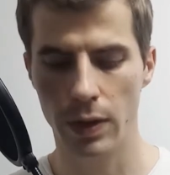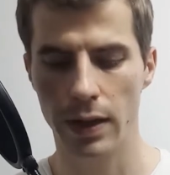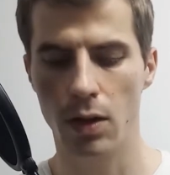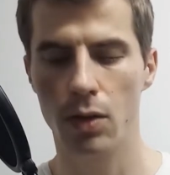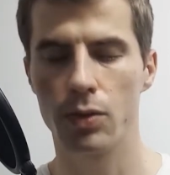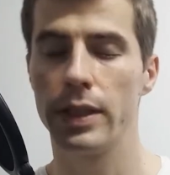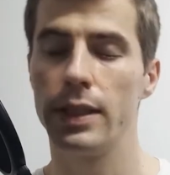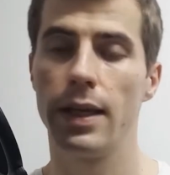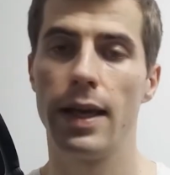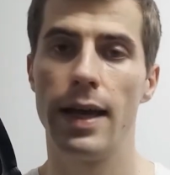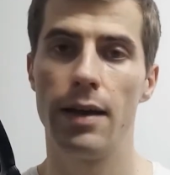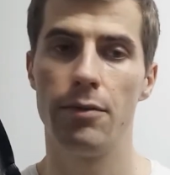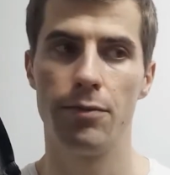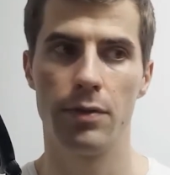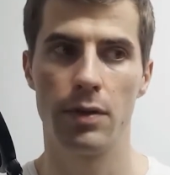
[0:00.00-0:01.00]
already
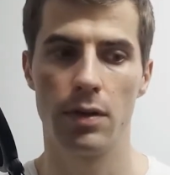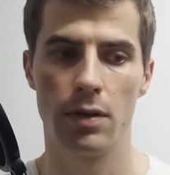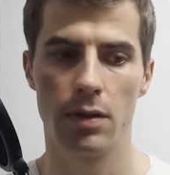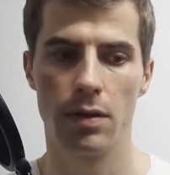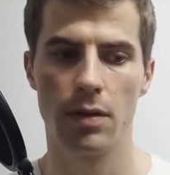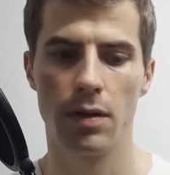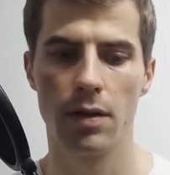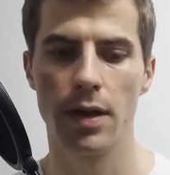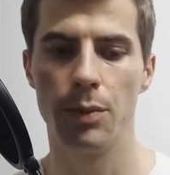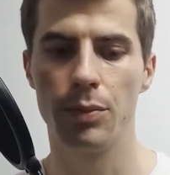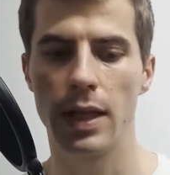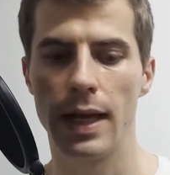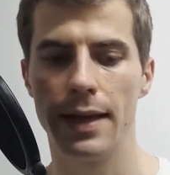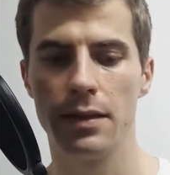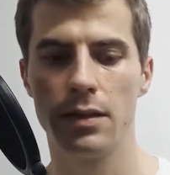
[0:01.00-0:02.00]
have
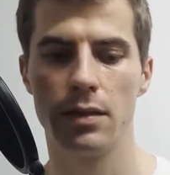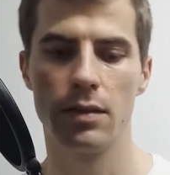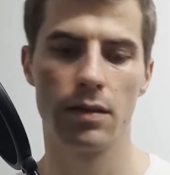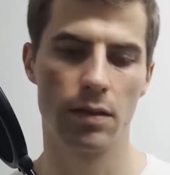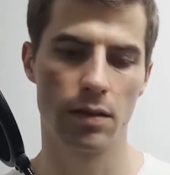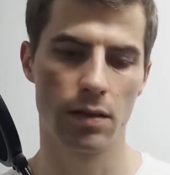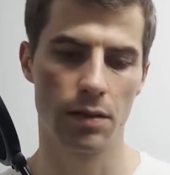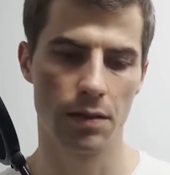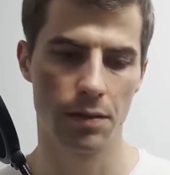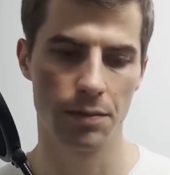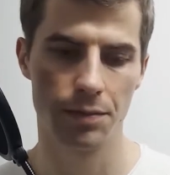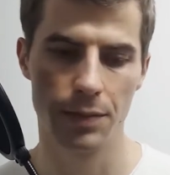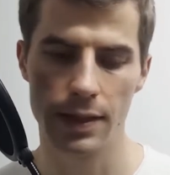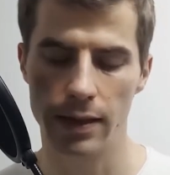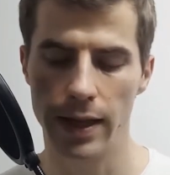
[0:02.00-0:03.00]
applied
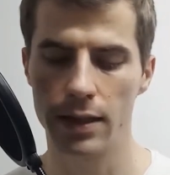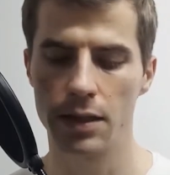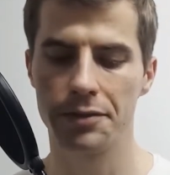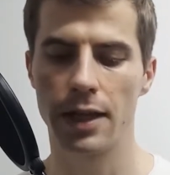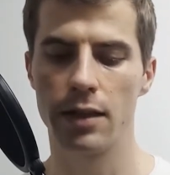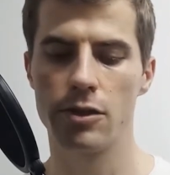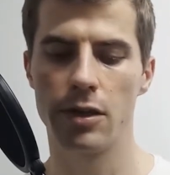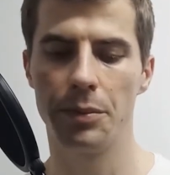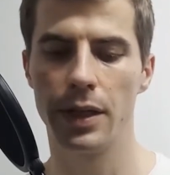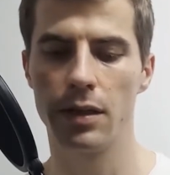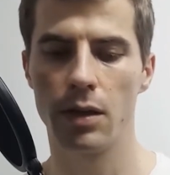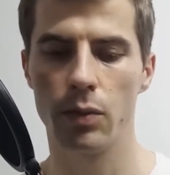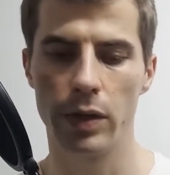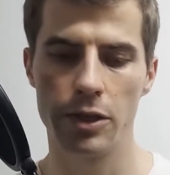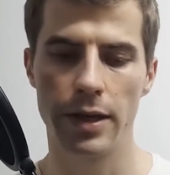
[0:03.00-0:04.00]
selective culture
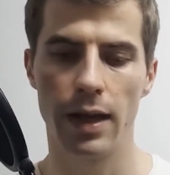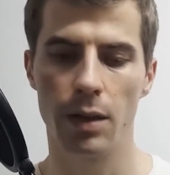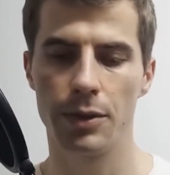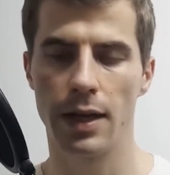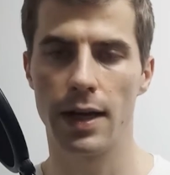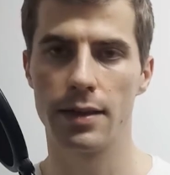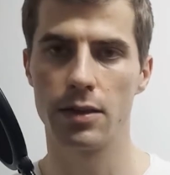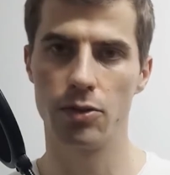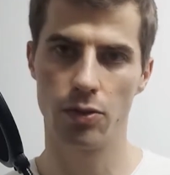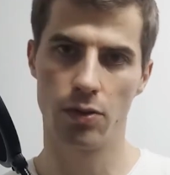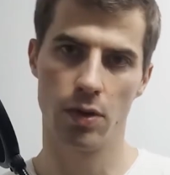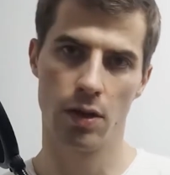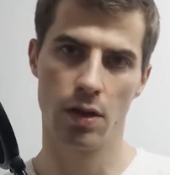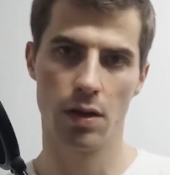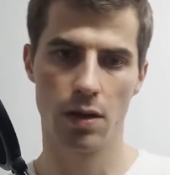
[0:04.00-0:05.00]
media, which help us
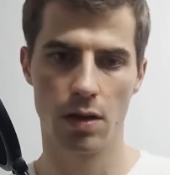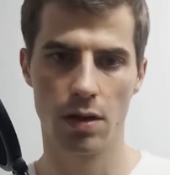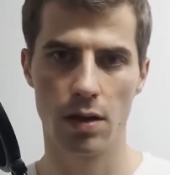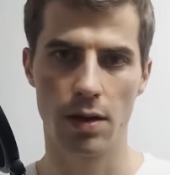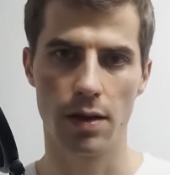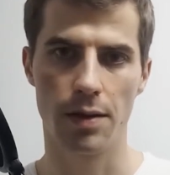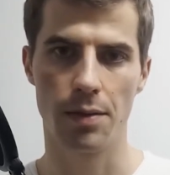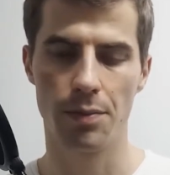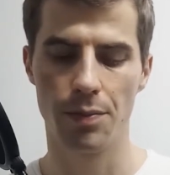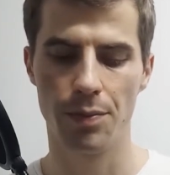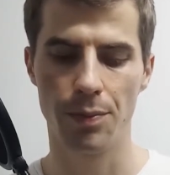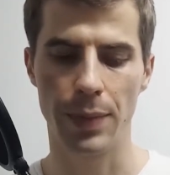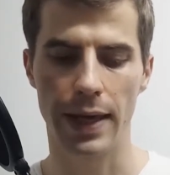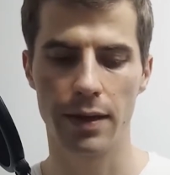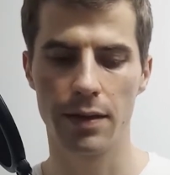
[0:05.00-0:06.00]
to
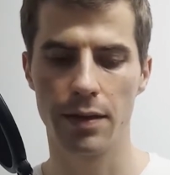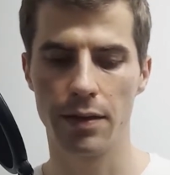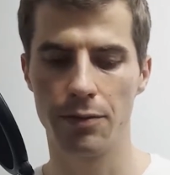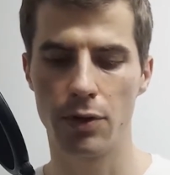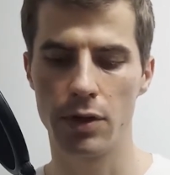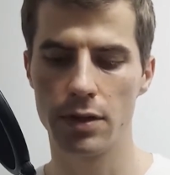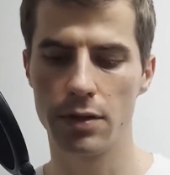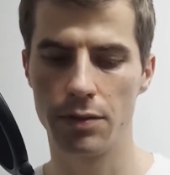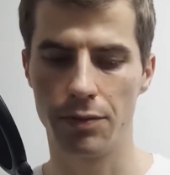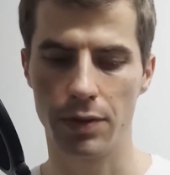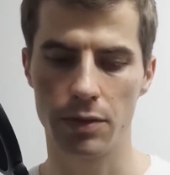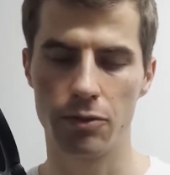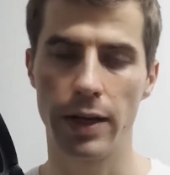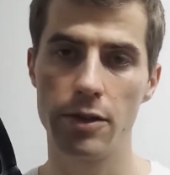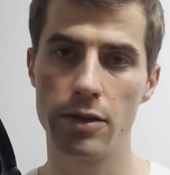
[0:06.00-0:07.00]
make the first
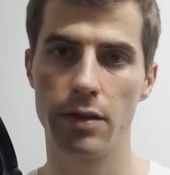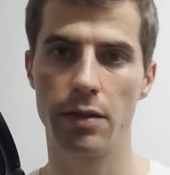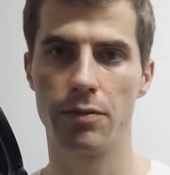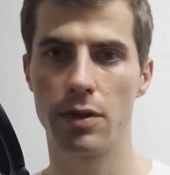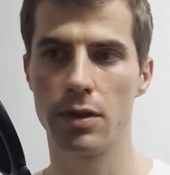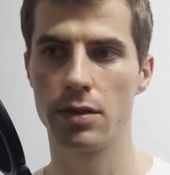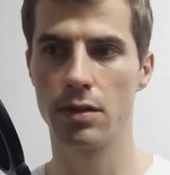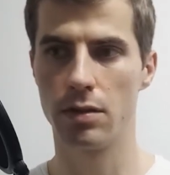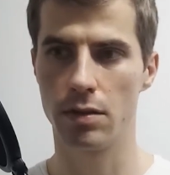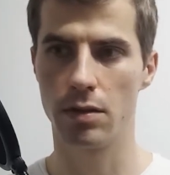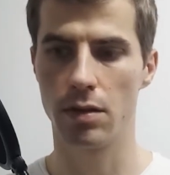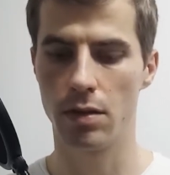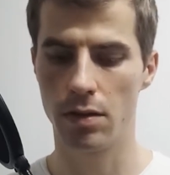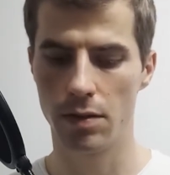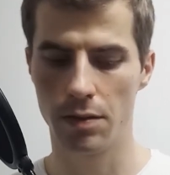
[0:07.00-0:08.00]
filtration, the first